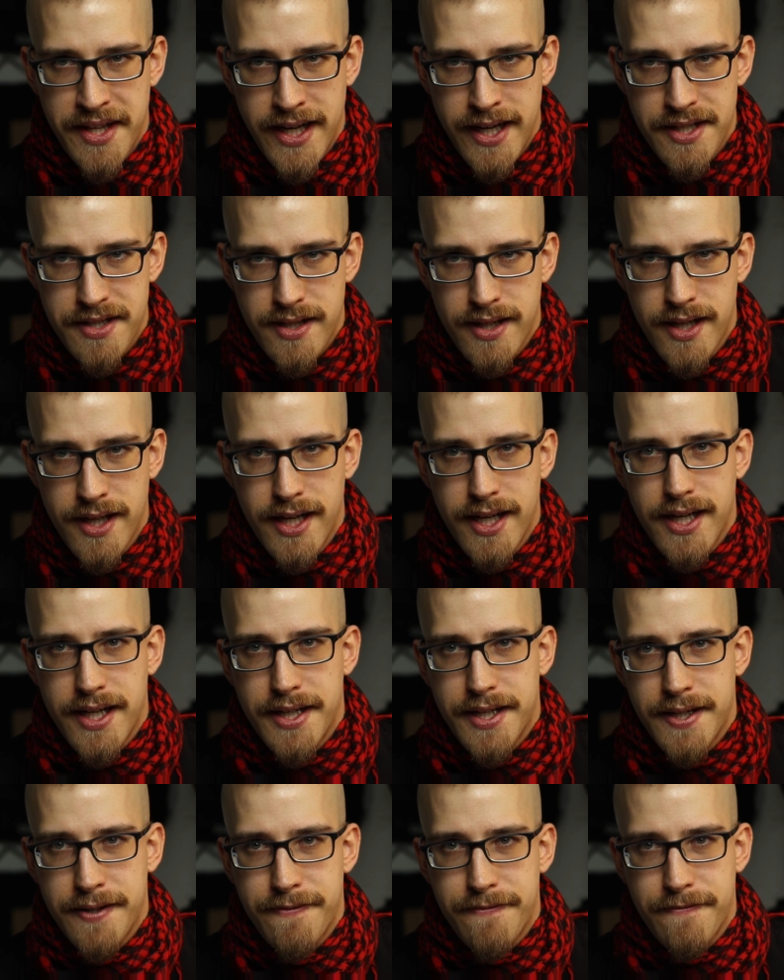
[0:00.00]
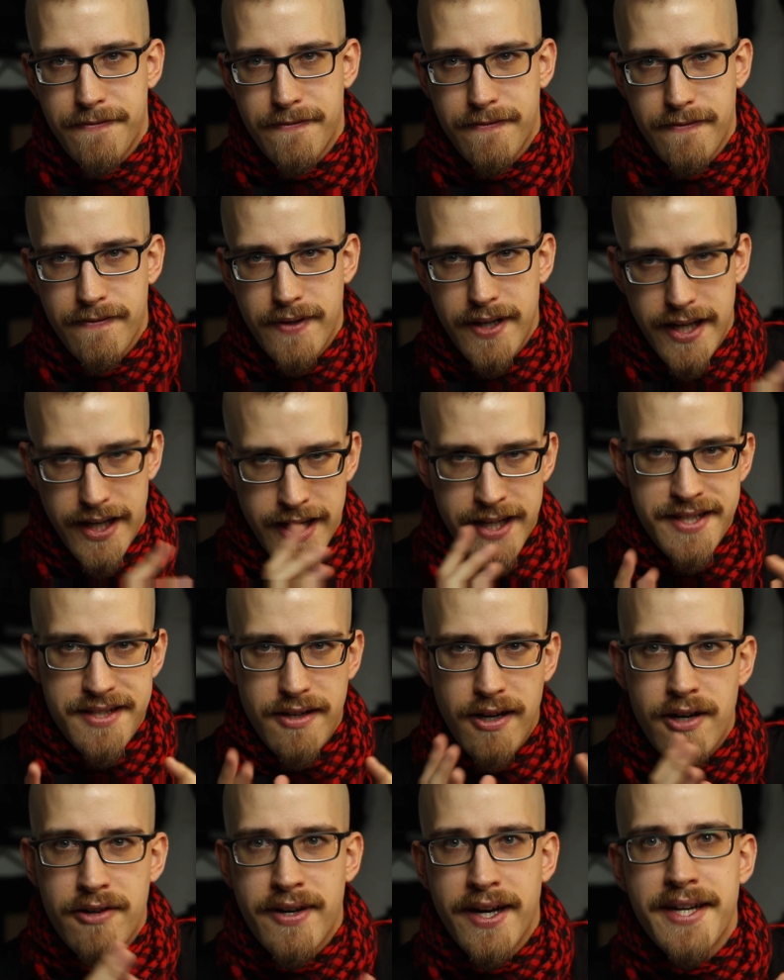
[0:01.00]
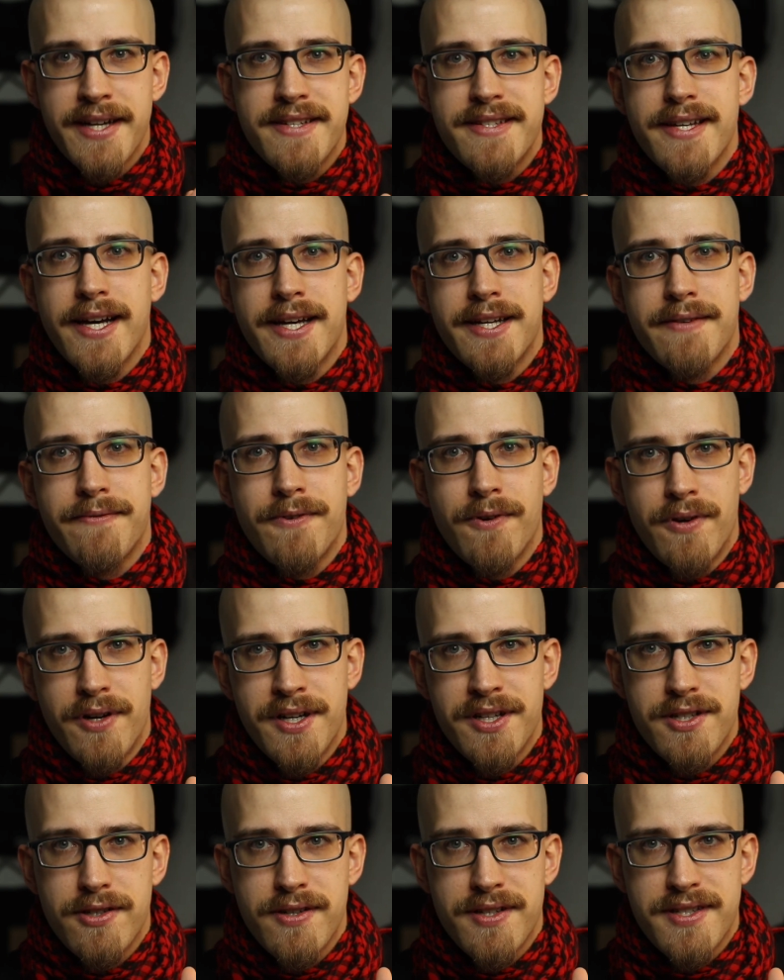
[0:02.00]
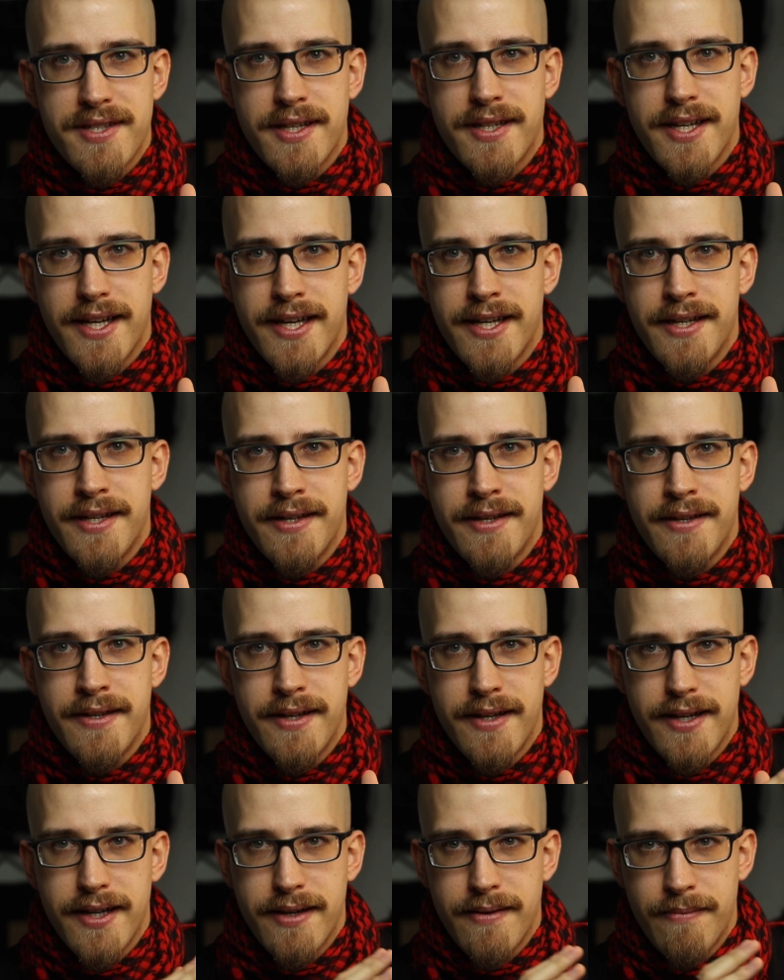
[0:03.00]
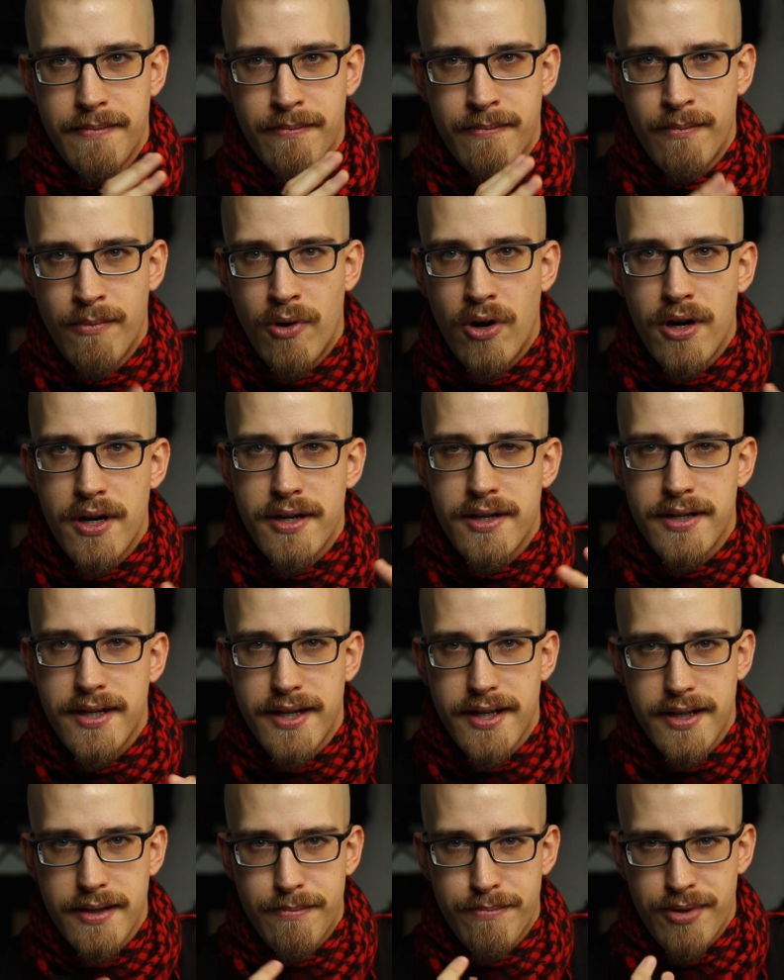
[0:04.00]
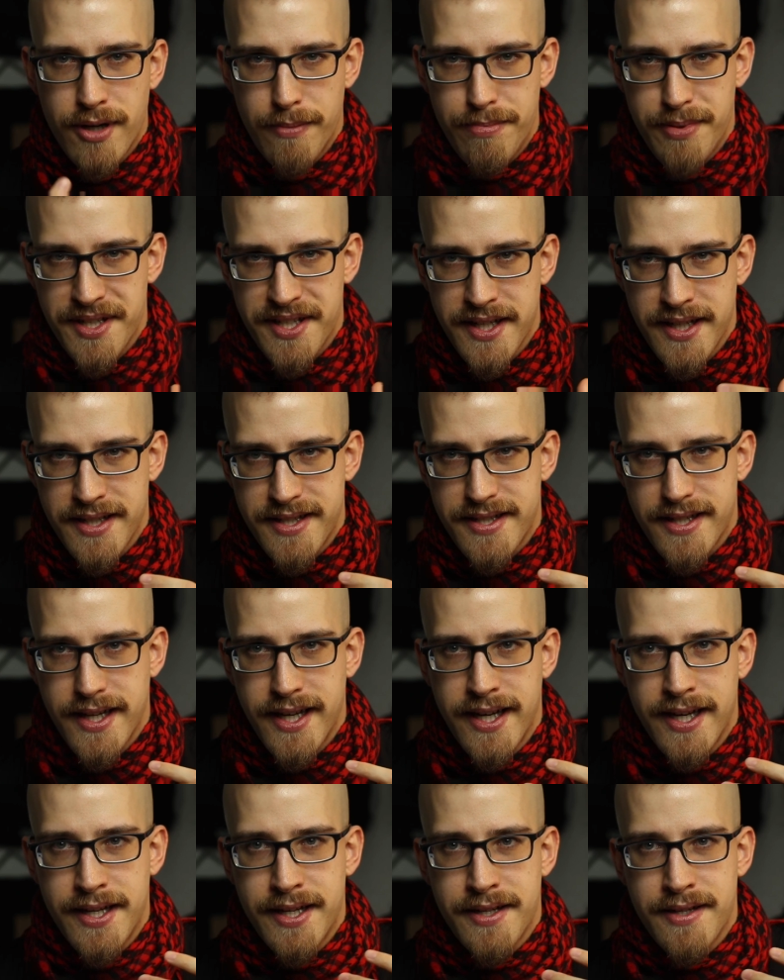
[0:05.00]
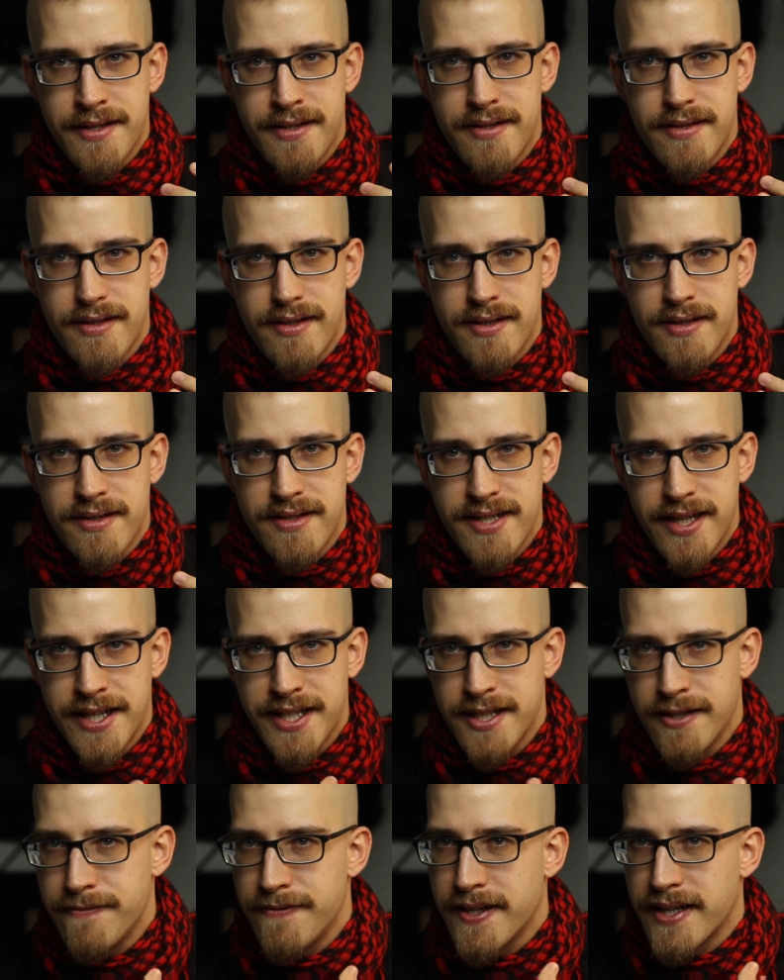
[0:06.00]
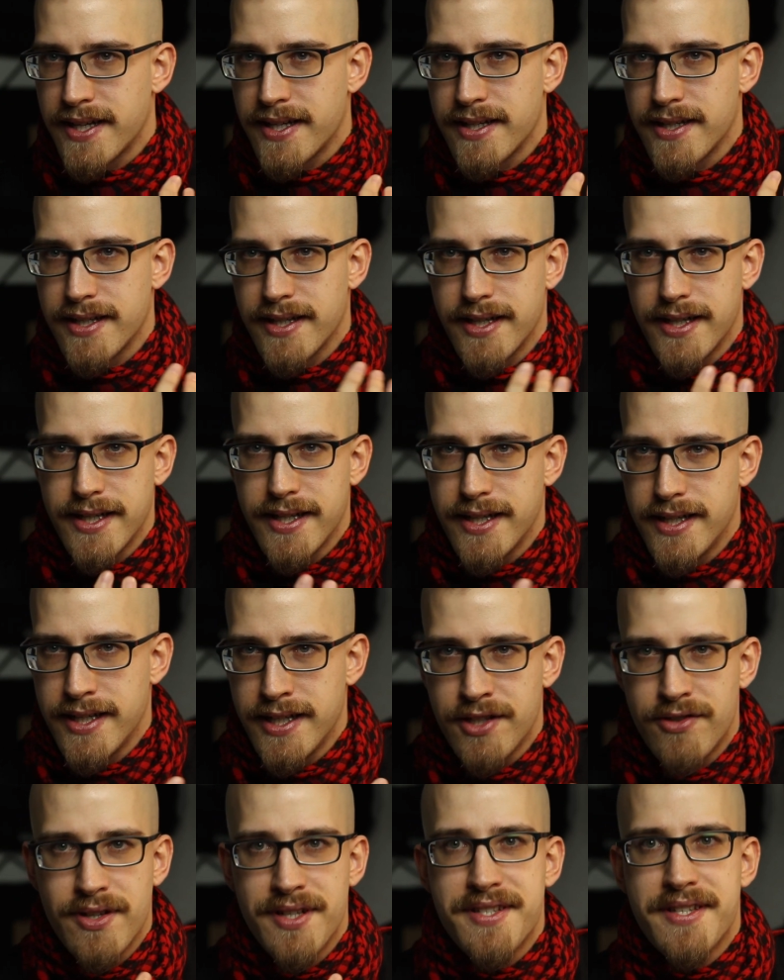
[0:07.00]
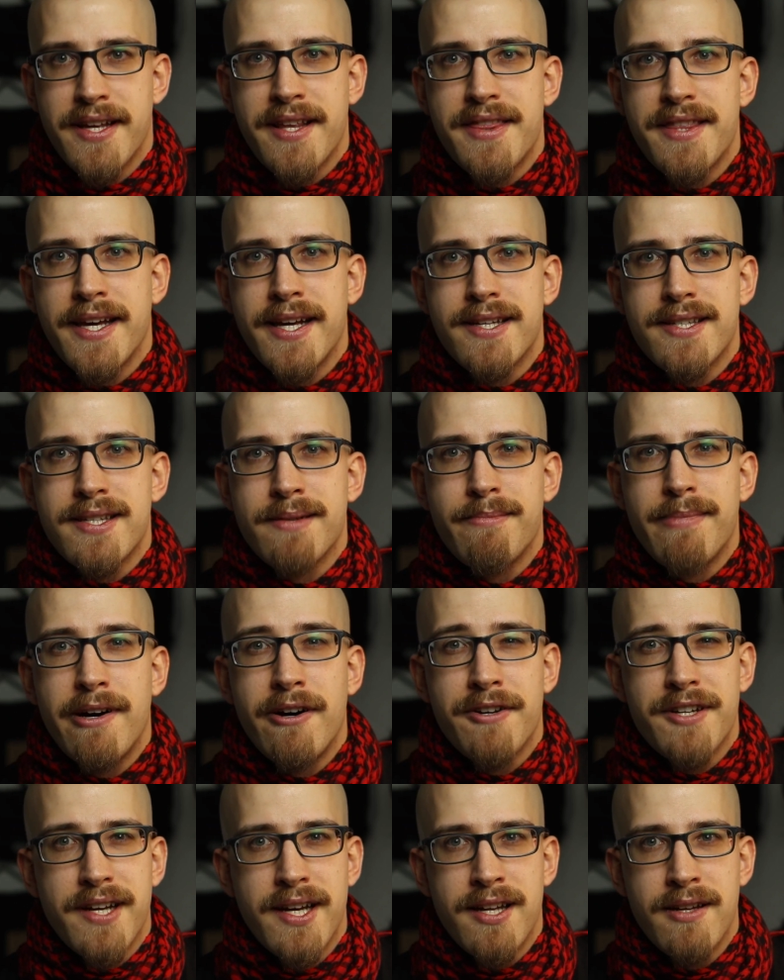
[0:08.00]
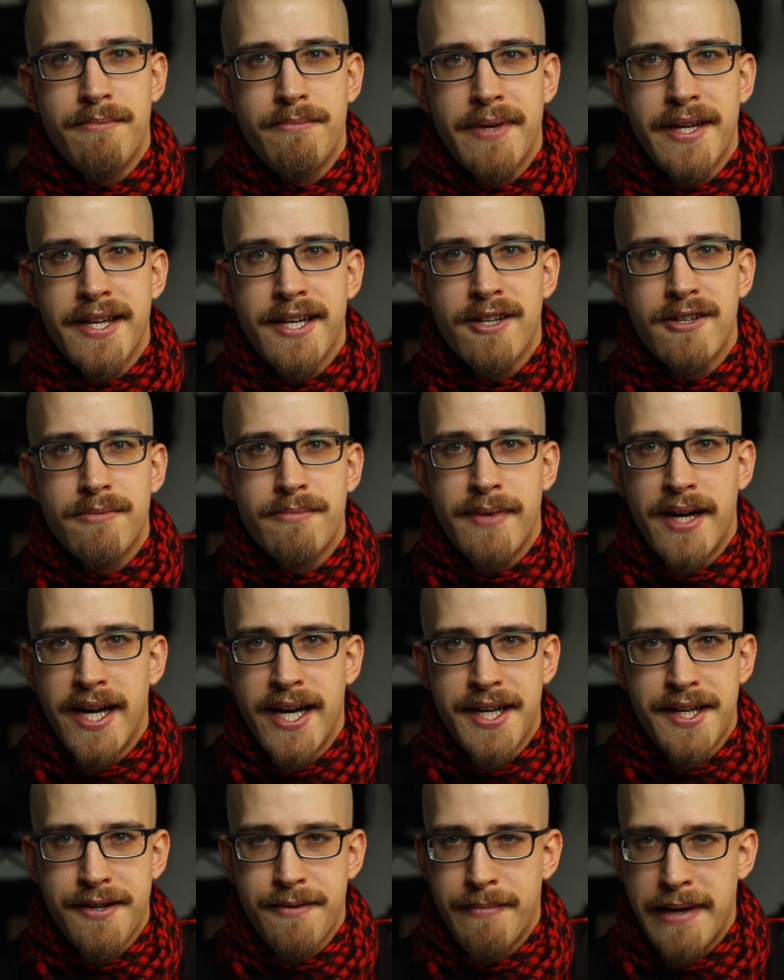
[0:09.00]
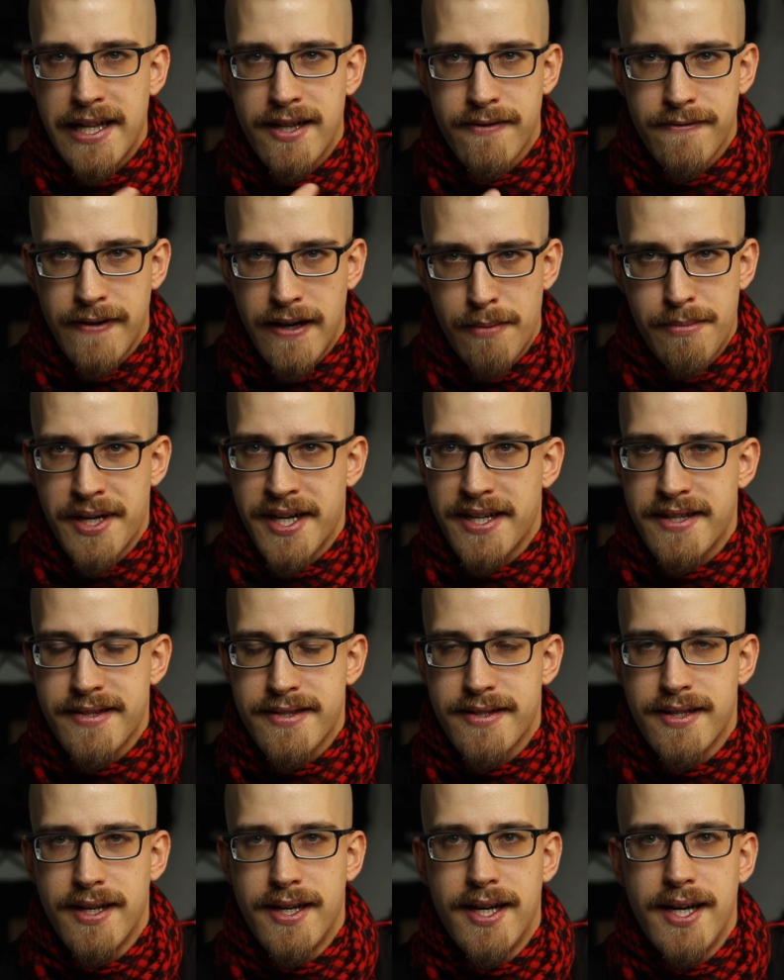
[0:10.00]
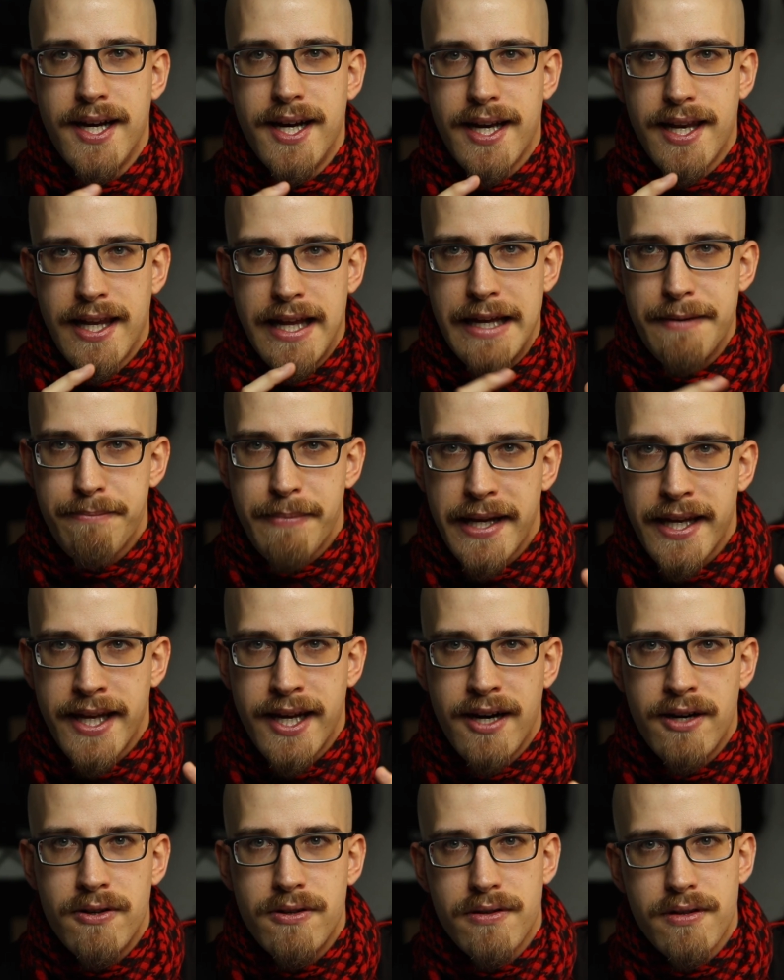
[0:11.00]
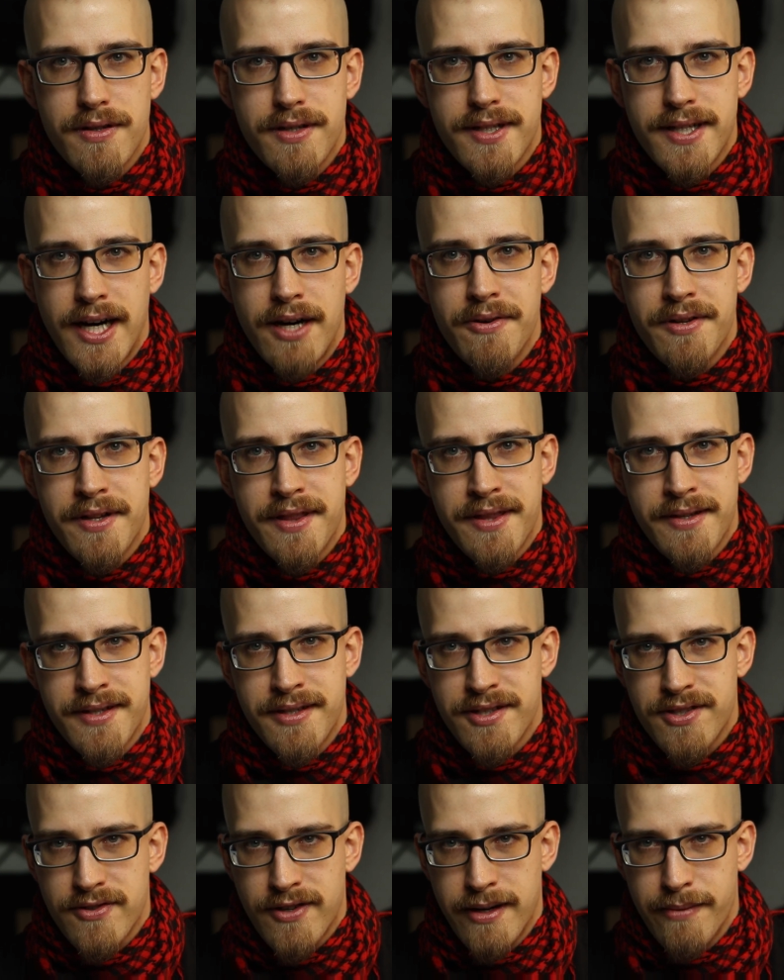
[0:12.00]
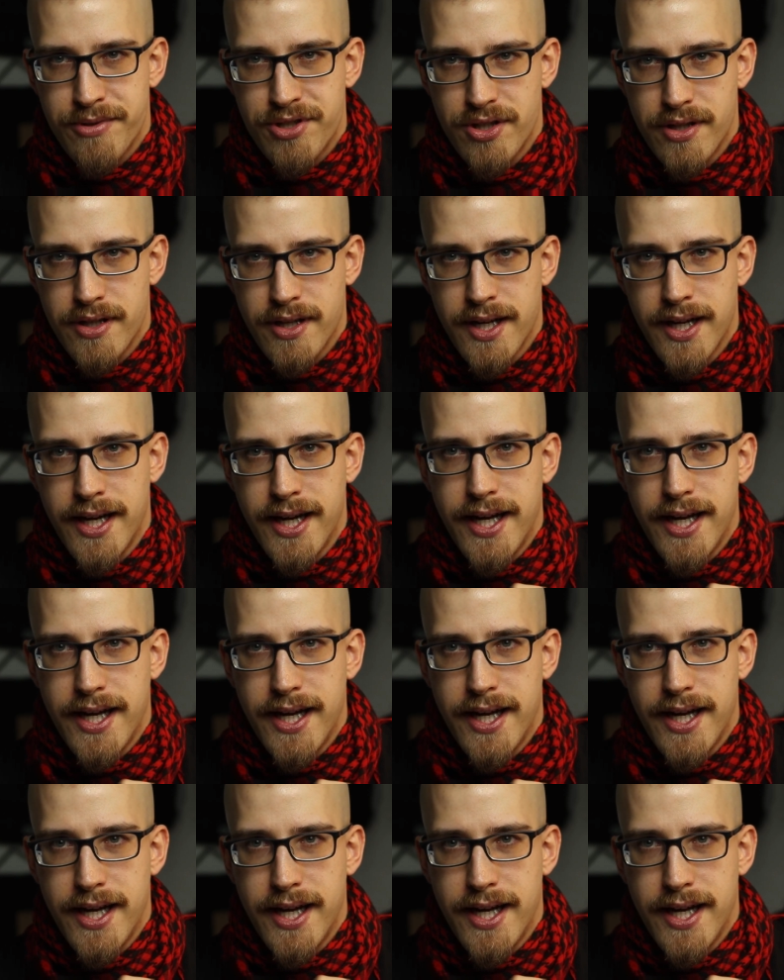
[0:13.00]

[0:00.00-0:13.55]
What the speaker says: that. If, as already said, if you're interested in more properties and scientific interesting things about aluminium and metal fabrics, let me know down in the description,